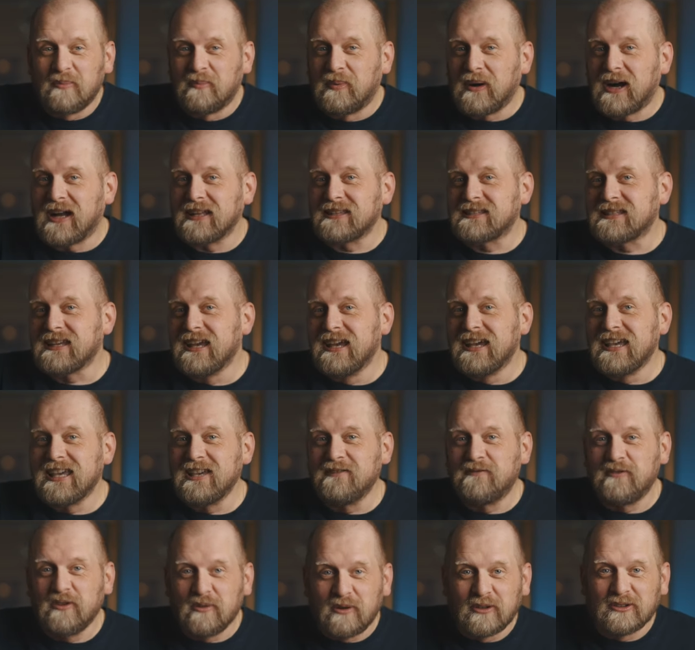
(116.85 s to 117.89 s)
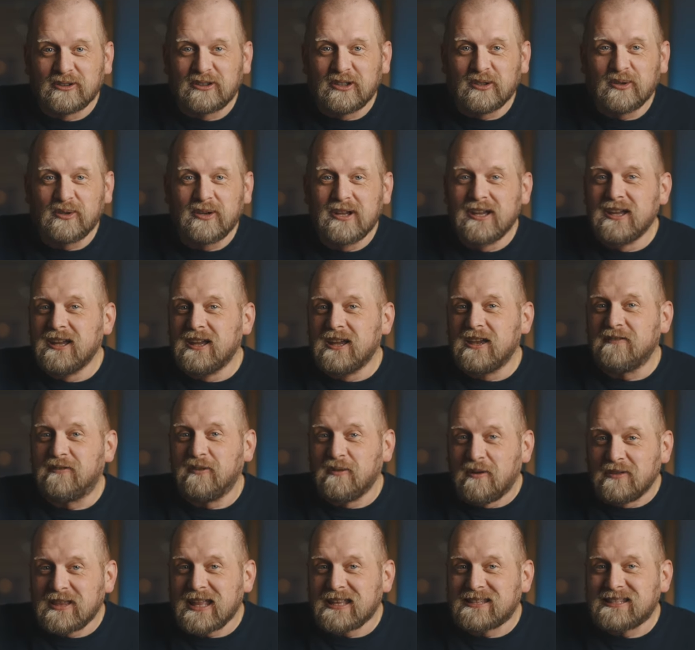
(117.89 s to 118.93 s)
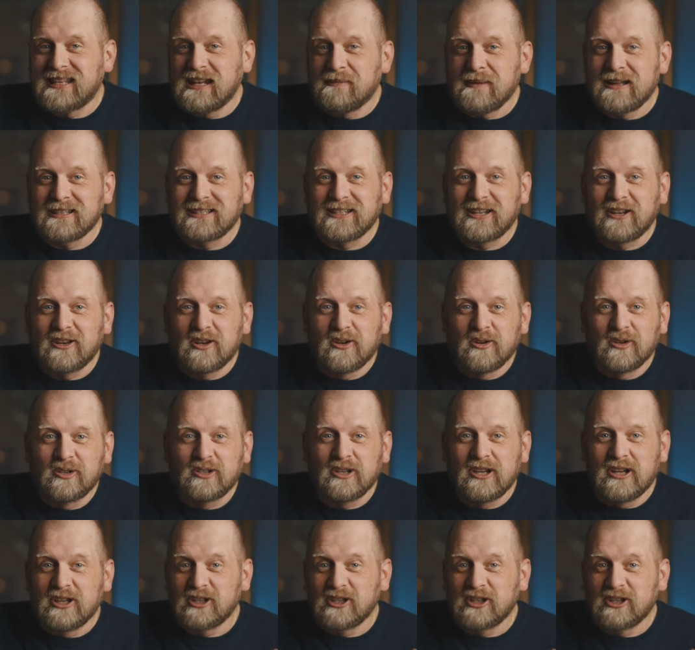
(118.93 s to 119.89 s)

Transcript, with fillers: but if you want that cinematic look,